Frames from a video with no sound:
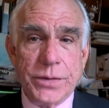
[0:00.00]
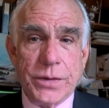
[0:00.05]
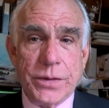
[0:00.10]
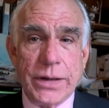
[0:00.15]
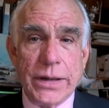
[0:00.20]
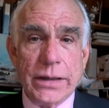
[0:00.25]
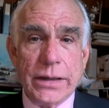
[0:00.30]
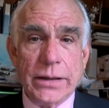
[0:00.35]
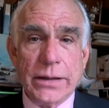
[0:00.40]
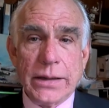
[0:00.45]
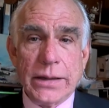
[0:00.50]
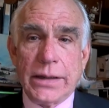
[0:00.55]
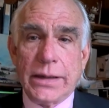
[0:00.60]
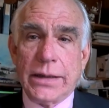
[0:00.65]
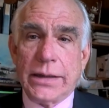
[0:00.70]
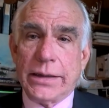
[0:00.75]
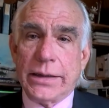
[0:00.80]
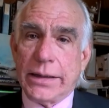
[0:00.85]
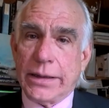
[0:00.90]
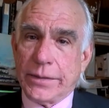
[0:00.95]
oil.
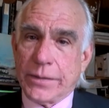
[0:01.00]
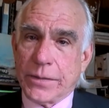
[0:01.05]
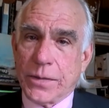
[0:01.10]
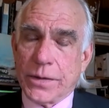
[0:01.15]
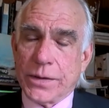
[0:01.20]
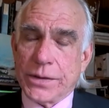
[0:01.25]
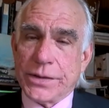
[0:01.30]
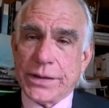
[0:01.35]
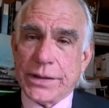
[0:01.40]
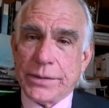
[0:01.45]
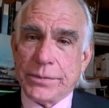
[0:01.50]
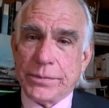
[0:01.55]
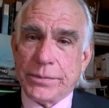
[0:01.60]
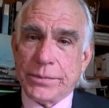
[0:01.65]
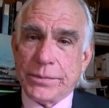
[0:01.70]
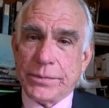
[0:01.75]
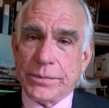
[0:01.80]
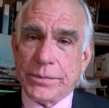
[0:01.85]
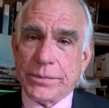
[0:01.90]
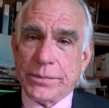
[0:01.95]
Now, of course, that,
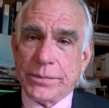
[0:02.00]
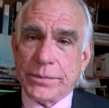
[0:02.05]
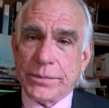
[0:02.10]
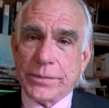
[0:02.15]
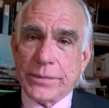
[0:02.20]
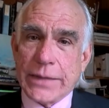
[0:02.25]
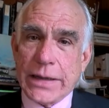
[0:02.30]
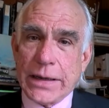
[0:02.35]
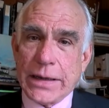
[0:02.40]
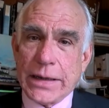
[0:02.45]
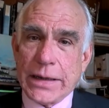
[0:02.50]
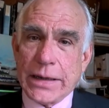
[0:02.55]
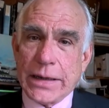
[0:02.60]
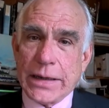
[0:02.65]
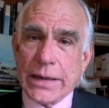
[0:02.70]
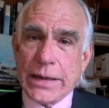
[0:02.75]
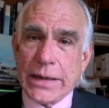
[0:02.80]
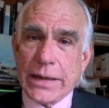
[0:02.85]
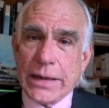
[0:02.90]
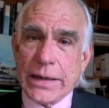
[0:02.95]
that percentage has
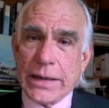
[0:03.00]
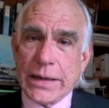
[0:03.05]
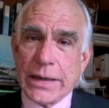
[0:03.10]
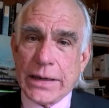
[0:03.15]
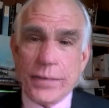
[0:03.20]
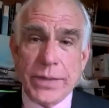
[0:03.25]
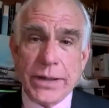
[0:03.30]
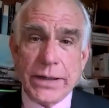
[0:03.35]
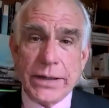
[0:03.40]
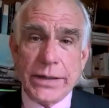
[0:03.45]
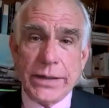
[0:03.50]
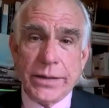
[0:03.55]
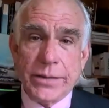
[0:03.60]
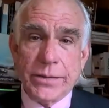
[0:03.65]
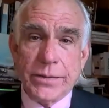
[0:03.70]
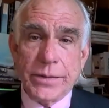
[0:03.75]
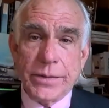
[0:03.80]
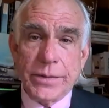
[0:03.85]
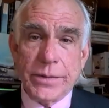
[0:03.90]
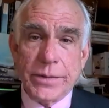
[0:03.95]
been up a little bit here
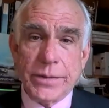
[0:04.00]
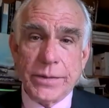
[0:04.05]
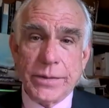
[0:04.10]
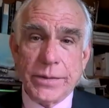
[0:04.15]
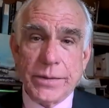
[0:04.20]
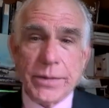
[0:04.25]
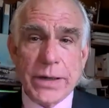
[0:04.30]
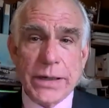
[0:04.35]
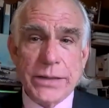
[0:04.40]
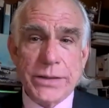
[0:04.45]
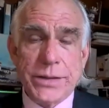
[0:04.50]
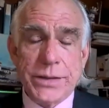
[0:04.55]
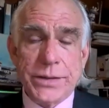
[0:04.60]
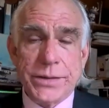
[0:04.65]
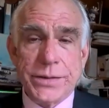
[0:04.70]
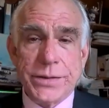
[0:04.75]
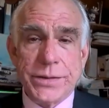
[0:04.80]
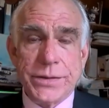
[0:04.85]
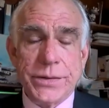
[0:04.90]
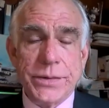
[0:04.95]
recently, as
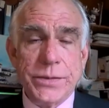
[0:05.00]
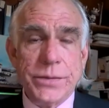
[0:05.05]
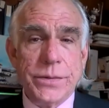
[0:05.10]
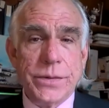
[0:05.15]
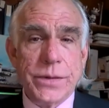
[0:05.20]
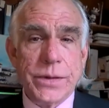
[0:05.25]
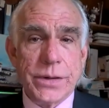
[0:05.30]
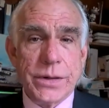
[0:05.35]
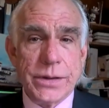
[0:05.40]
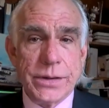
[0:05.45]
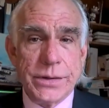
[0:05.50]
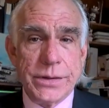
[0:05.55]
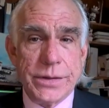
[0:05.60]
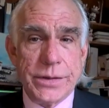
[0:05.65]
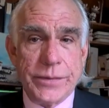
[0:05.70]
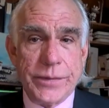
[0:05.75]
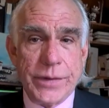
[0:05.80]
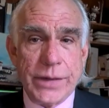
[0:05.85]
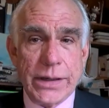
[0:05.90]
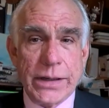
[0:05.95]
much as two
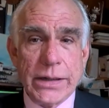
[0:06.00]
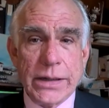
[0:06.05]
thirds of